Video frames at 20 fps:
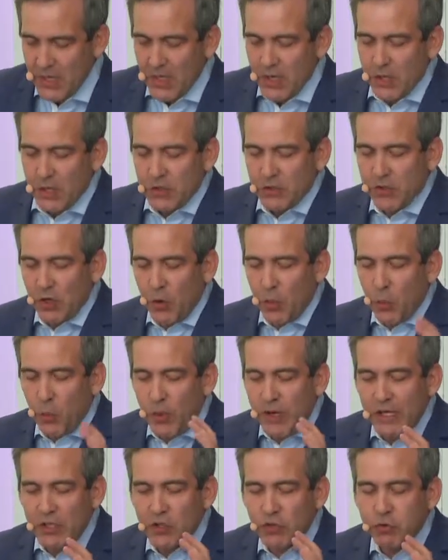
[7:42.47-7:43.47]
So
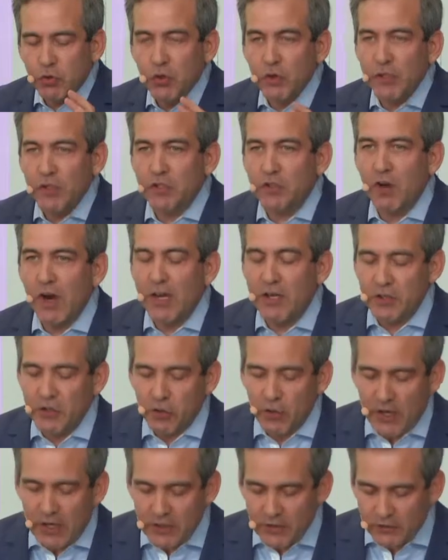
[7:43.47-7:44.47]
we truly are trying to
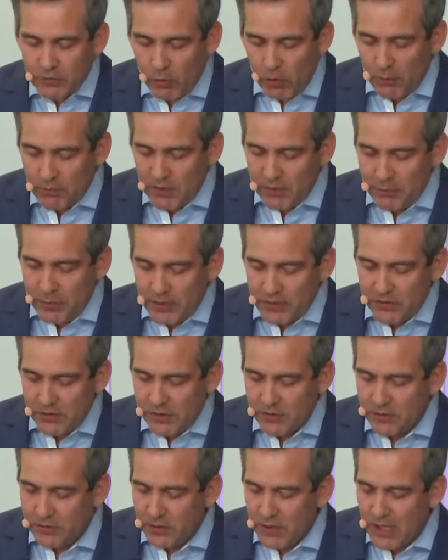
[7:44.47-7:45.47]
transform the
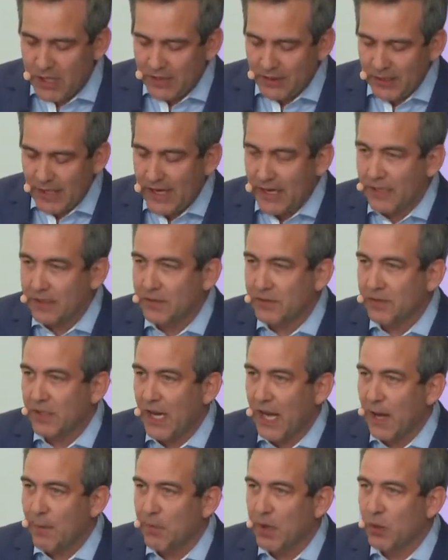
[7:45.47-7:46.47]
business
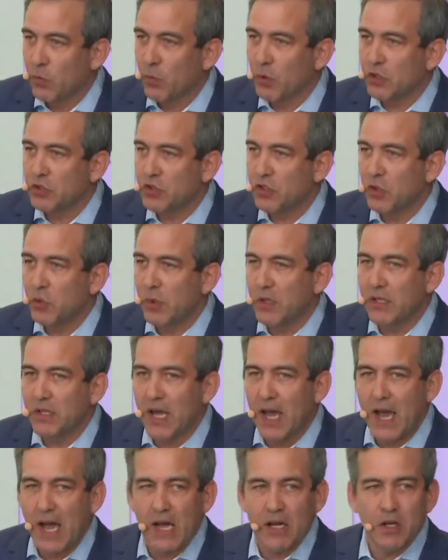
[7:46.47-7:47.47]
landscape, and we're doing
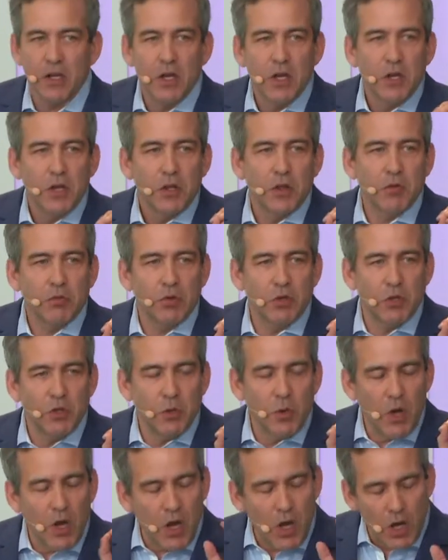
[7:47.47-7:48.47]
that
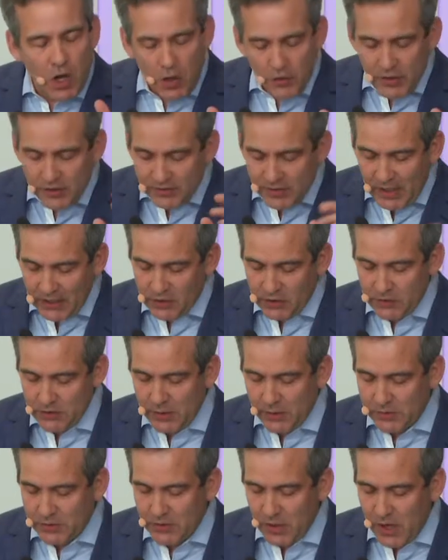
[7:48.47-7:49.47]
through all the sectors
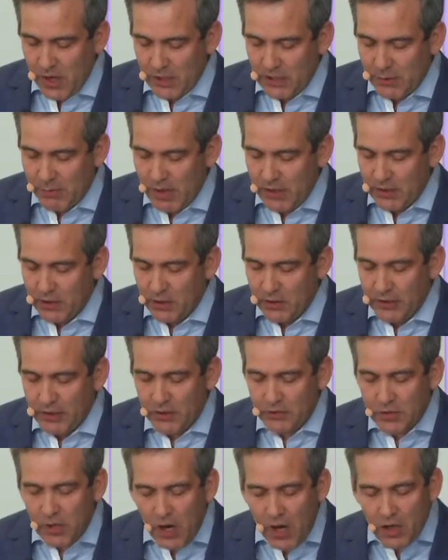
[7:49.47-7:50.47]
I was talking about earlier. And
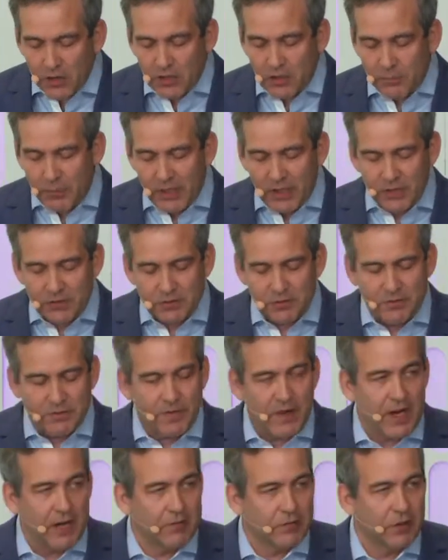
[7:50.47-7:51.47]
it's hard to pick some
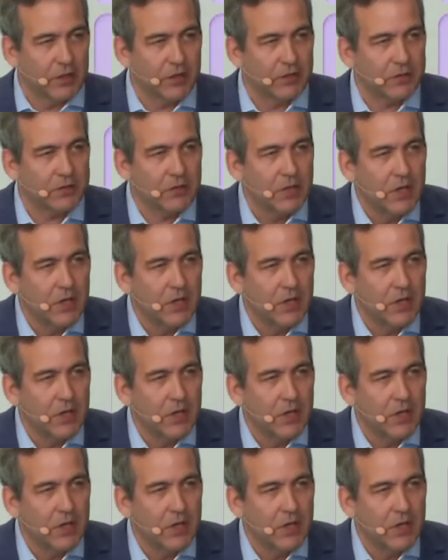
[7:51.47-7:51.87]
favorites,